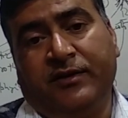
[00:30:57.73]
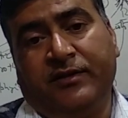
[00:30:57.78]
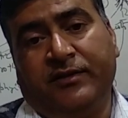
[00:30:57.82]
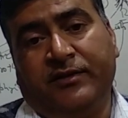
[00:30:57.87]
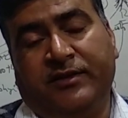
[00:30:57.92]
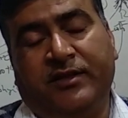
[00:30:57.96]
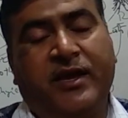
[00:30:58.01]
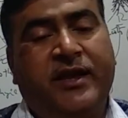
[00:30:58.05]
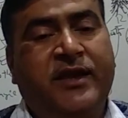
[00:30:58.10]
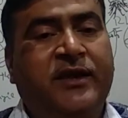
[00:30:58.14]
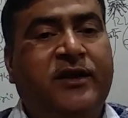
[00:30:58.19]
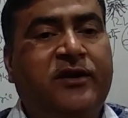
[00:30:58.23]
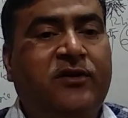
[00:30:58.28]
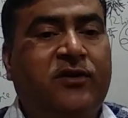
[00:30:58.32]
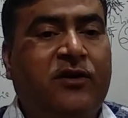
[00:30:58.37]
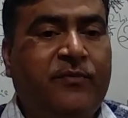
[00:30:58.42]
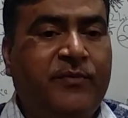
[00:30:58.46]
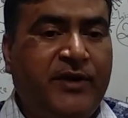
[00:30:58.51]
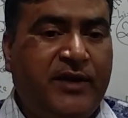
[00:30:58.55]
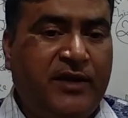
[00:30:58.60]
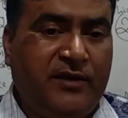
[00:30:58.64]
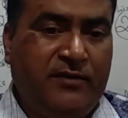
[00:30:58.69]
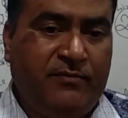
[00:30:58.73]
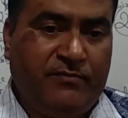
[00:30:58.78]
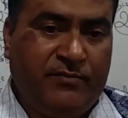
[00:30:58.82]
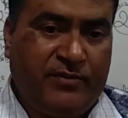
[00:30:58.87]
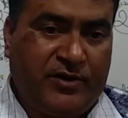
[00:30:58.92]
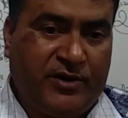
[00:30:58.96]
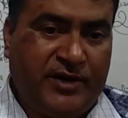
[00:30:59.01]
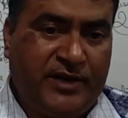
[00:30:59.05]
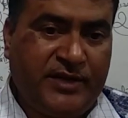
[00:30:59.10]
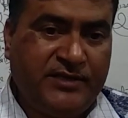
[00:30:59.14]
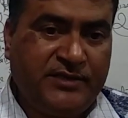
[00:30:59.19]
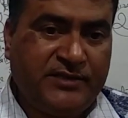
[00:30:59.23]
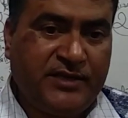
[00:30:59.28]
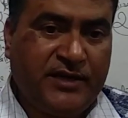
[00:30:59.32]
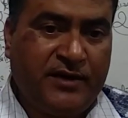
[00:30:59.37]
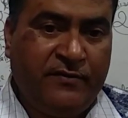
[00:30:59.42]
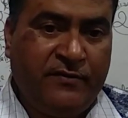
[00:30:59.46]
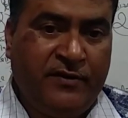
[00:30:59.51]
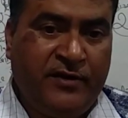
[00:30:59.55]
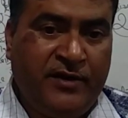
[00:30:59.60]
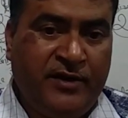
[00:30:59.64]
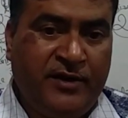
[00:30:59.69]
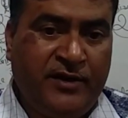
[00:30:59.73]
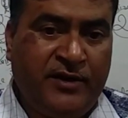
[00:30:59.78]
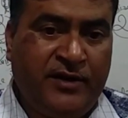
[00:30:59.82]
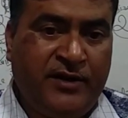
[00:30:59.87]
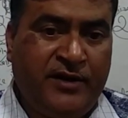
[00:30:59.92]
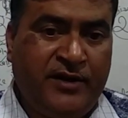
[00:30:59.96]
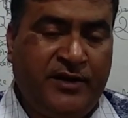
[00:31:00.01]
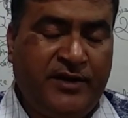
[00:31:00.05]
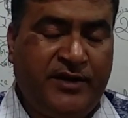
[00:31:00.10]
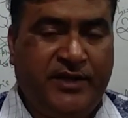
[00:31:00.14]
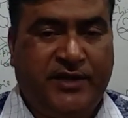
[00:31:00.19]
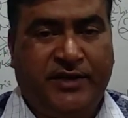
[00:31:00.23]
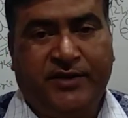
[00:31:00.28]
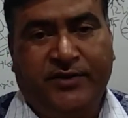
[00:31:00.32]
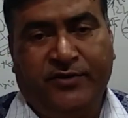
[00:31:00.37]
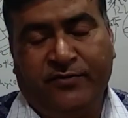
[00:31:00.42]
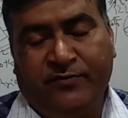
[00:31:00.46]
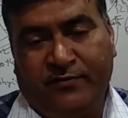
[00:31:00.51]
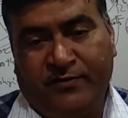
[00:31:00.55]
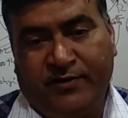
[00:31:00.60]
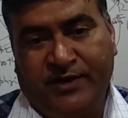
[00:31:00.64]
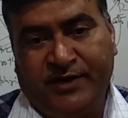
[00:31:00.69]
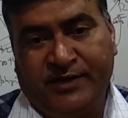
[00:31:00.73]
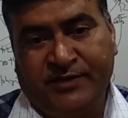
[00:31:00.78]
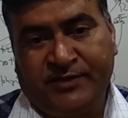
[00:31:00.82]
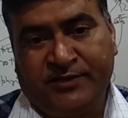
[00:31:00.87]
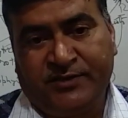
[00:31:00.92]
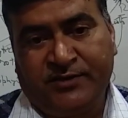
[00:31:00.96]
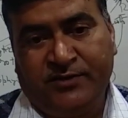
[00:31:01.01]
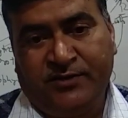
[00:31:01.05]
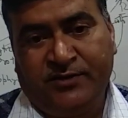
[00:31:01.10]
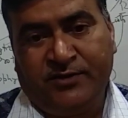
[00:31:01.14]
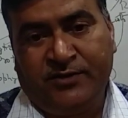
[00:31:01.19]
the economic importance of pteridophytes.